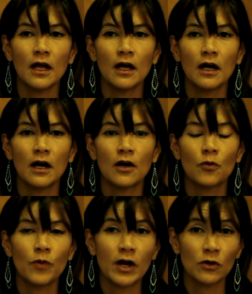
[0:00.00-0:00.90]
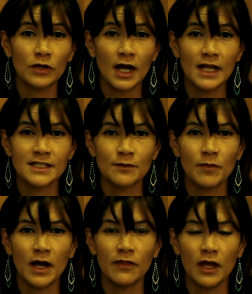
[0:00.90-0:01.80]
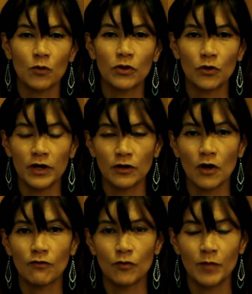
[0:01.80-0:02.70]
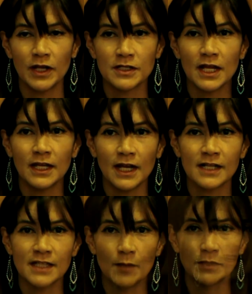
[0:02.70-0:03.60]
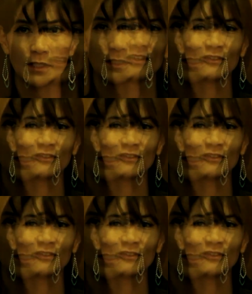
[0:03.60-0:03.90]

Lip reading: are recognized by the Ecuadorian government and accepted.